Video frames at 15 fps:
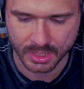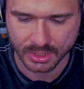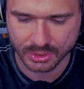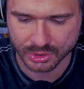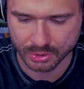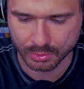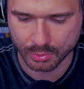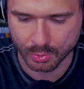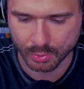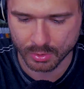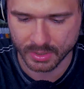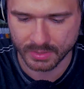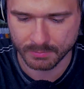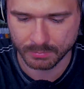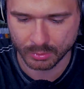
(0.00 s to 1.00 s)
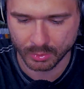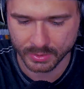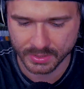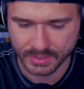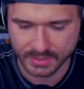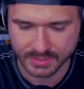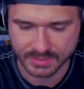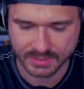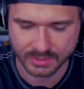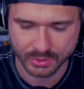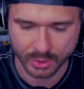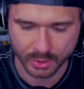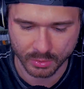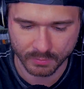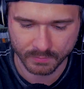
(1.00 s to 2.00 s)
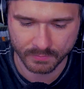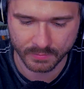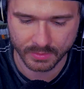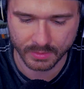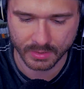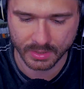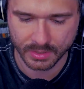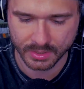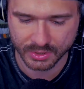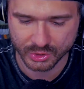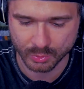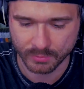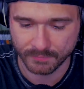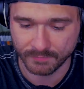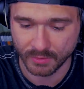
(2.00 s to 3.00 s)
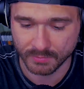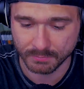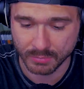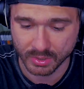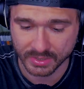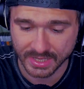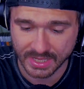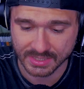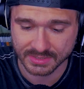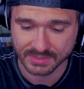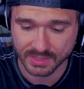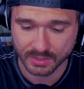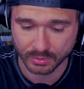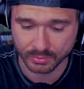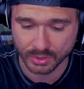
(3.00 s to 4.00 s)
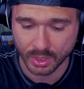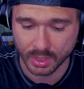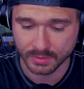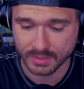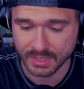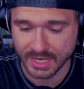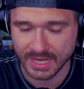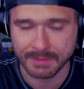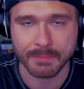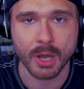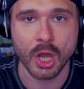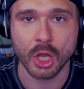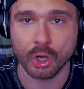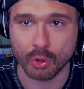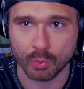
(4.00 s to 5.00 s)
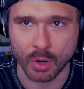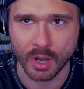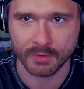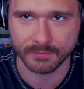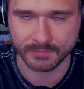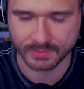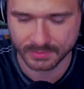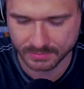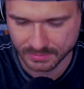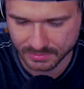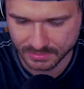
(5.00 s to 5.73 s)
so Core employees dove into a phone book and settled on the name Croft.